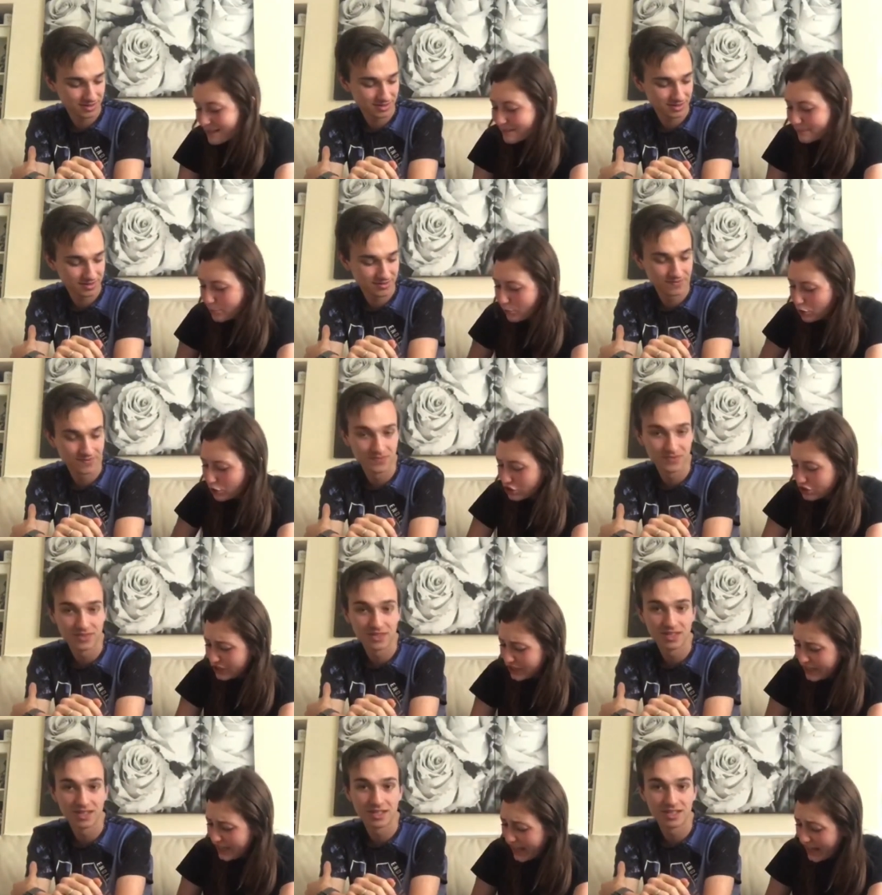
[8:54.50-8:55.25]
Speaker 1: supposed to
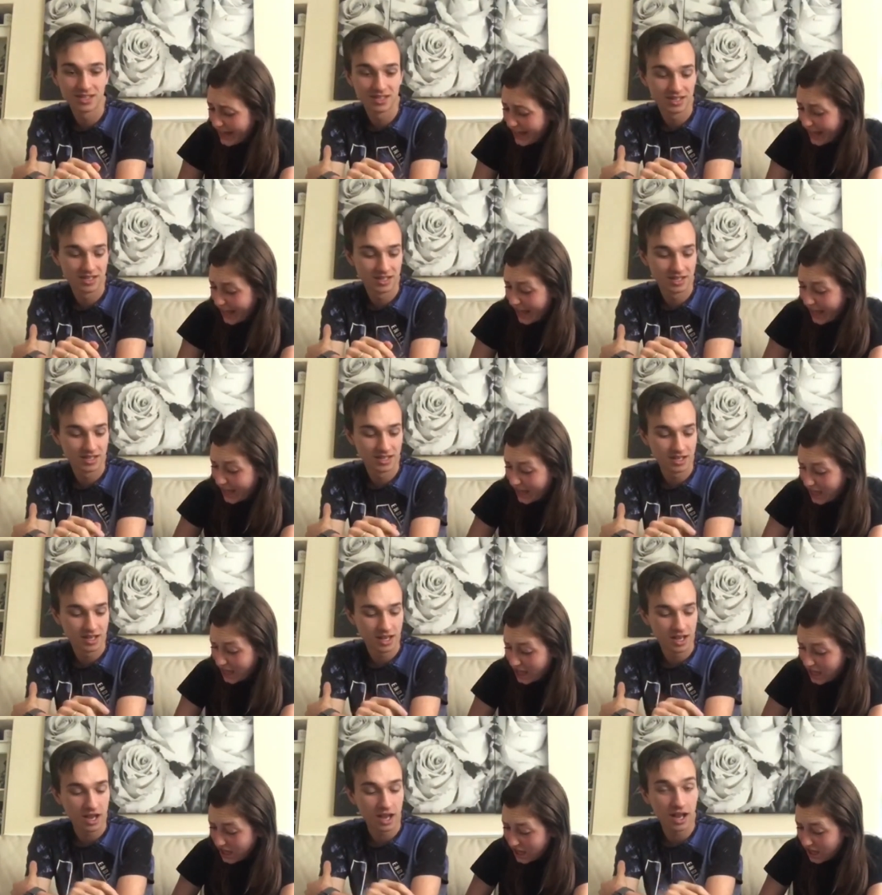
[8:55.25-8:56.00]
get it?
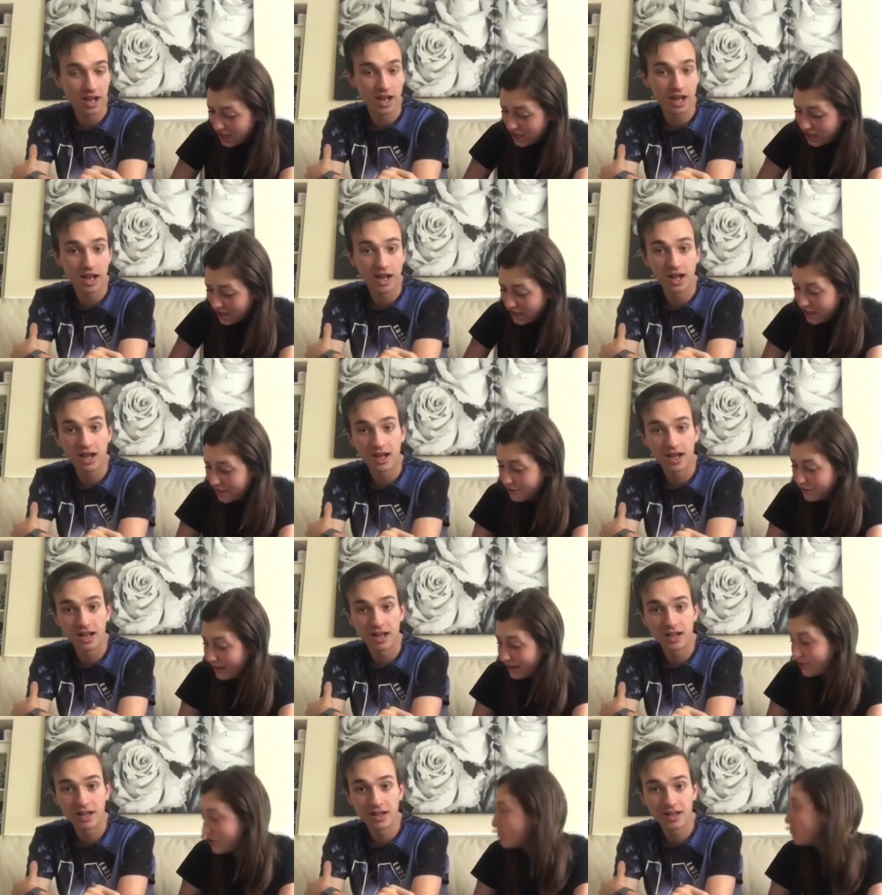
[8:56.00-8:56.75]

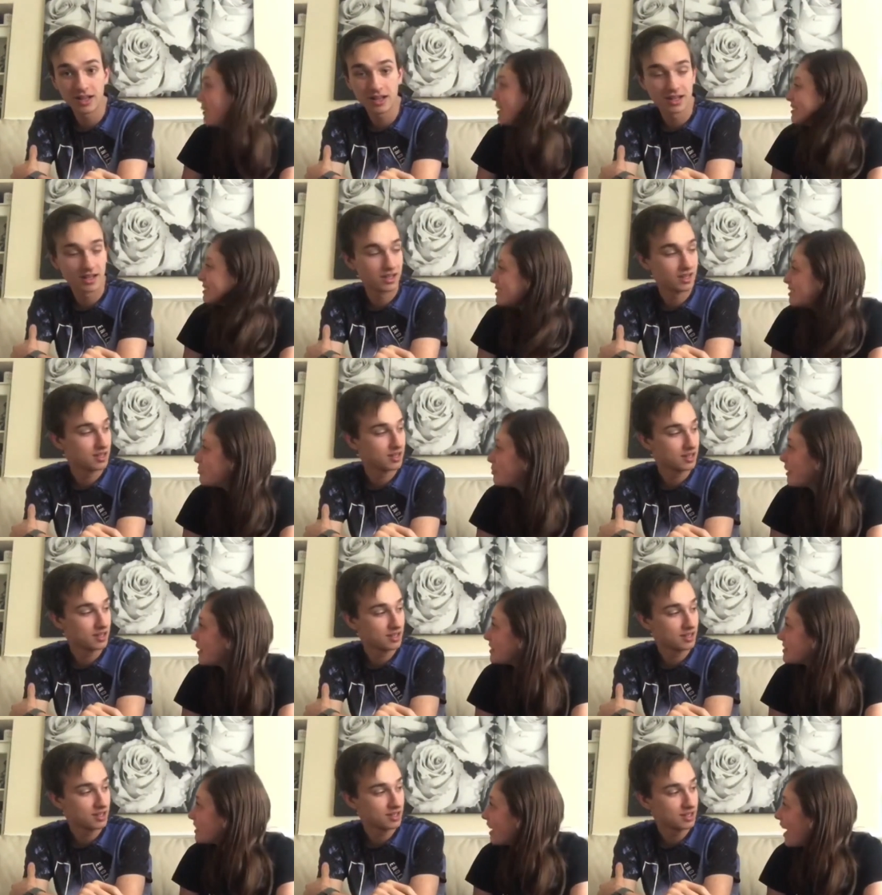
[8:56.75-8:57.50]
I do mine
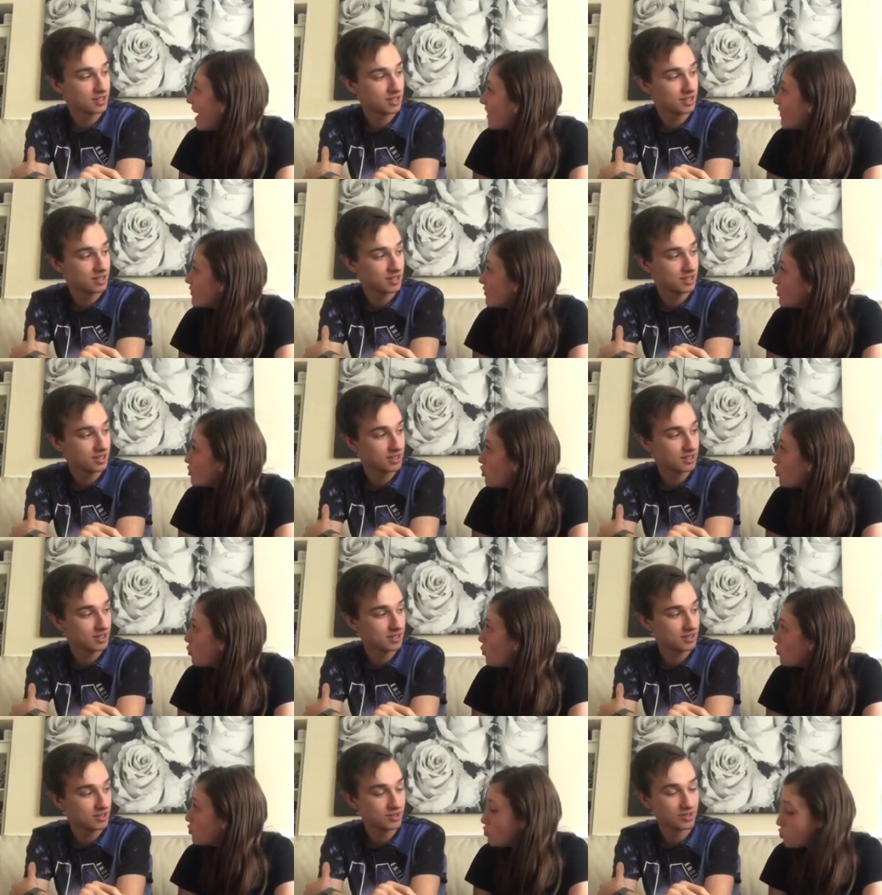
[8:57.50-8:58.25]
space that
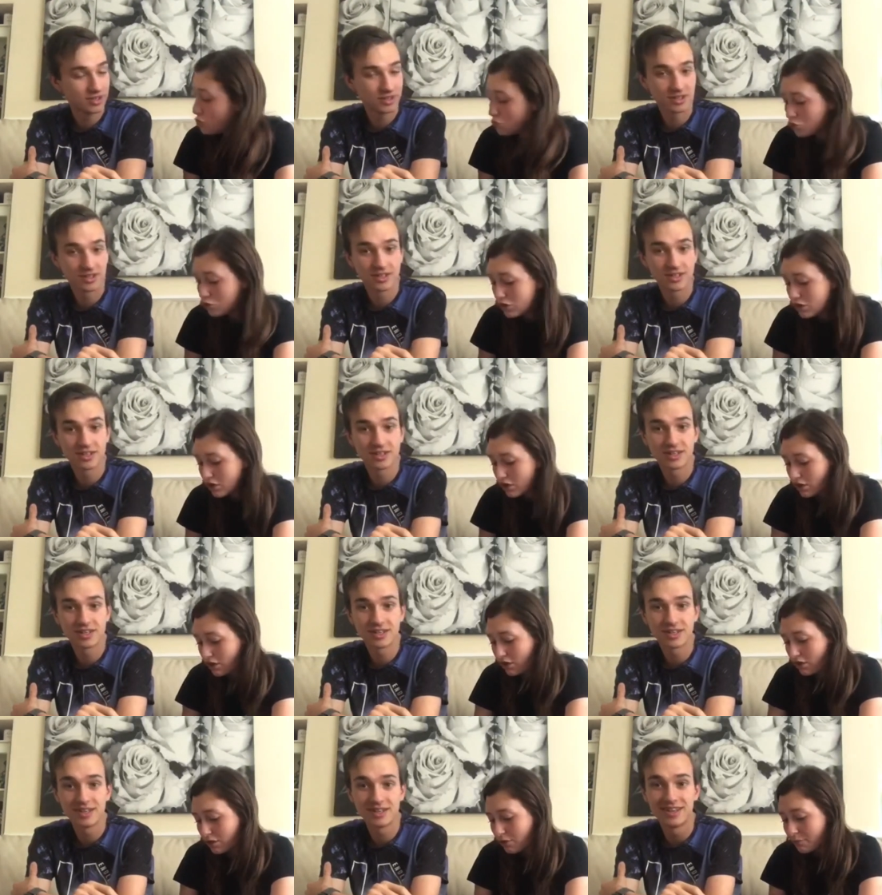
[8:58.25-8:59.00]
you you
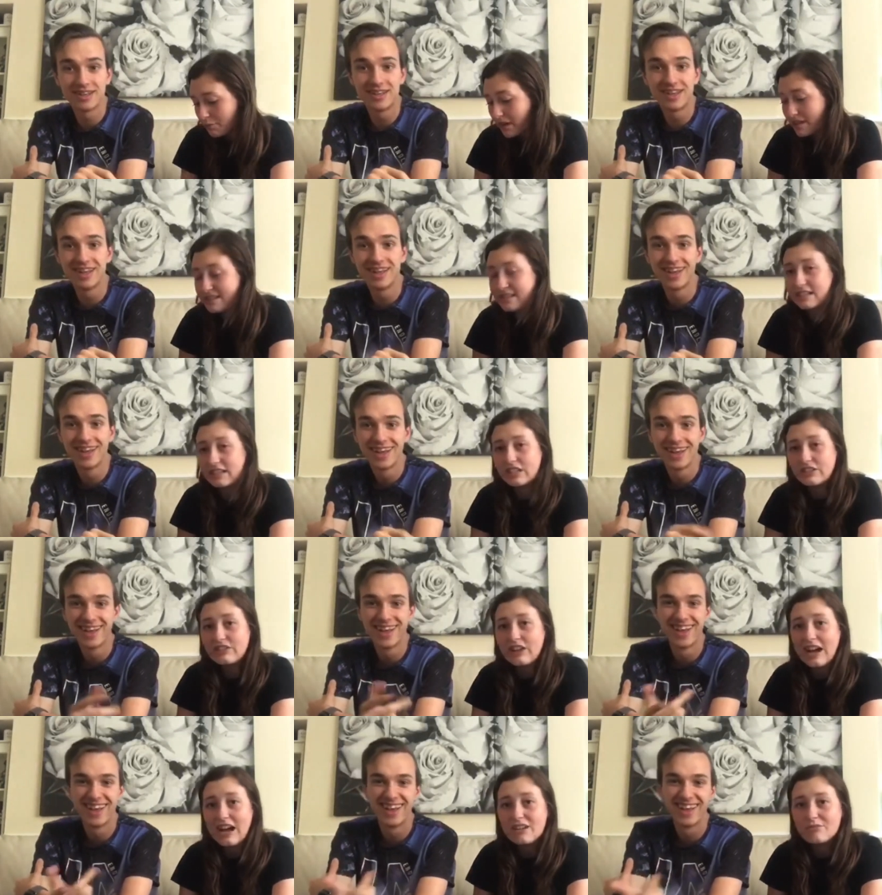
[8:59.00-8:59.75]
basically
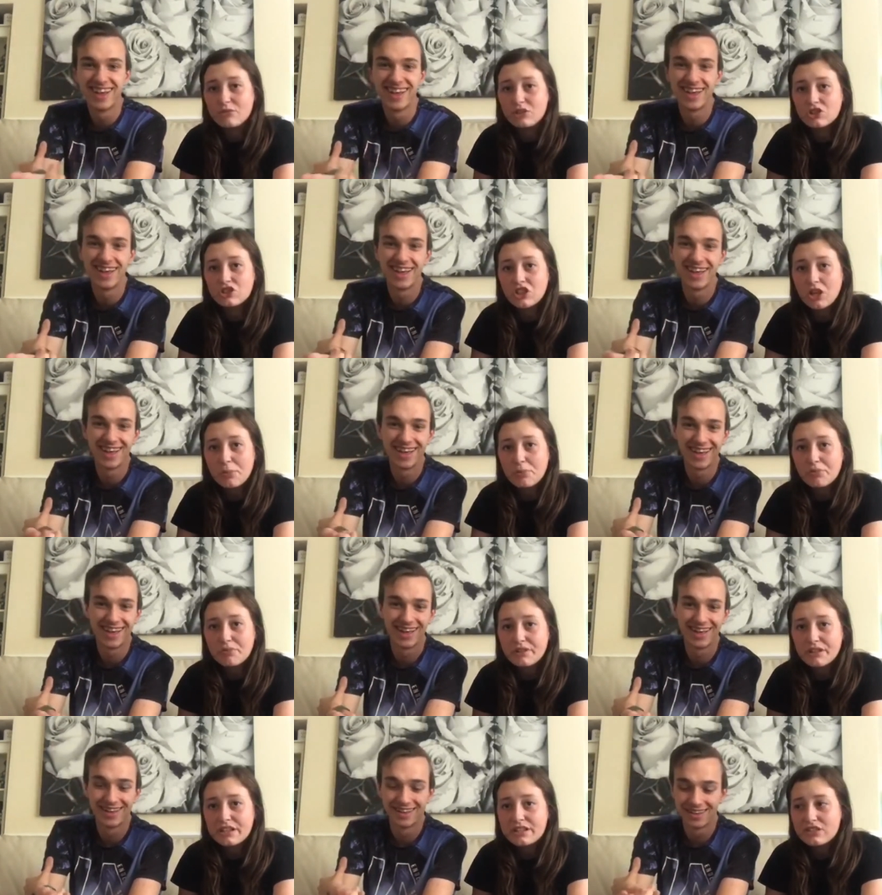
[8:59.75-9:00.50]
right. I'm on top of
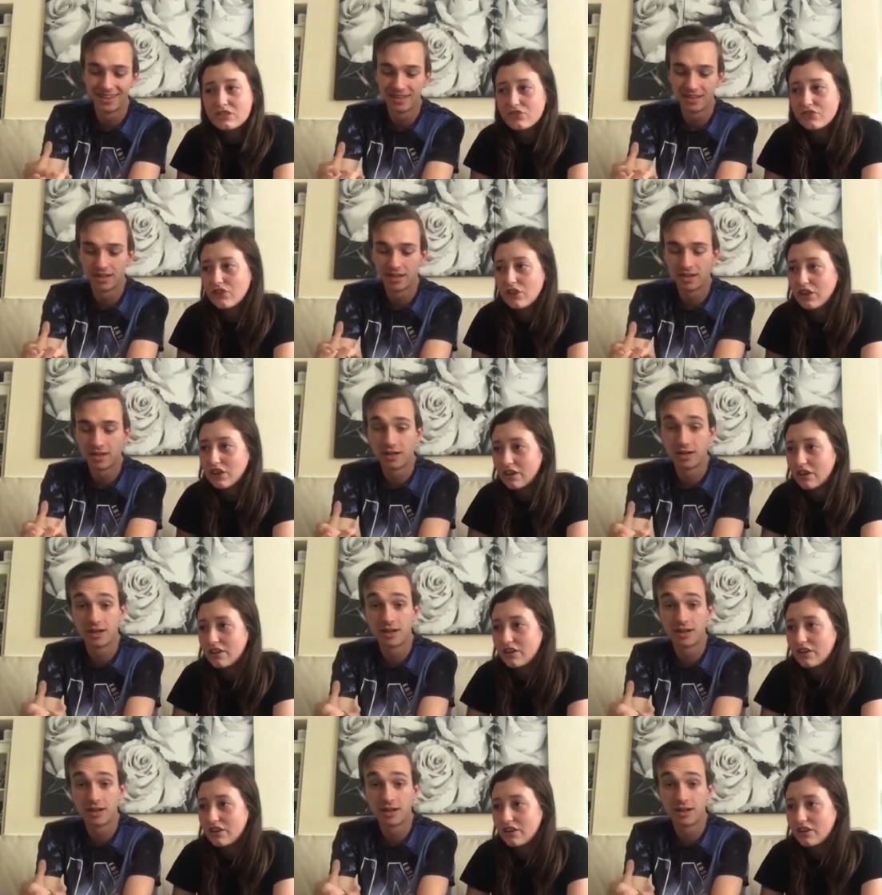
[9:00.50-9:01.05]
each other.